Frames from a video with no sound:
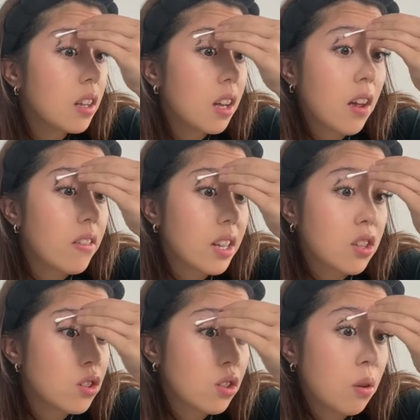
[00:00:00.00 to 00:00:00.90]
And then I
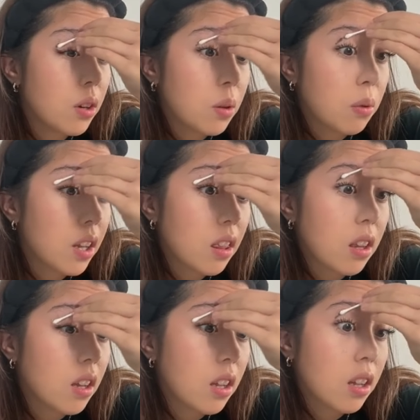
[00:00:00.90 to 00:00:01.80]
just go in with
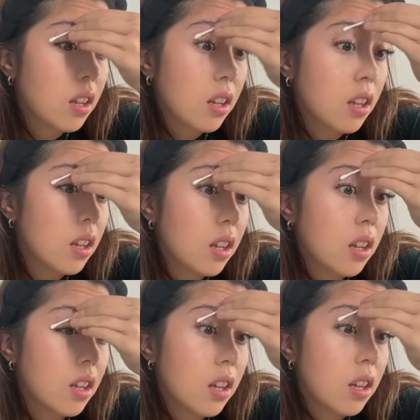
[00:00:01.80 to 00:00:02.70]

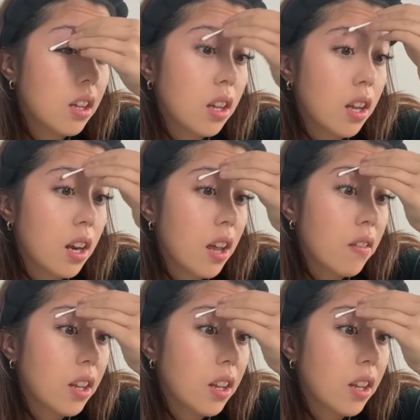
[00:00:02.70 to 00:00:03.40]
it, and then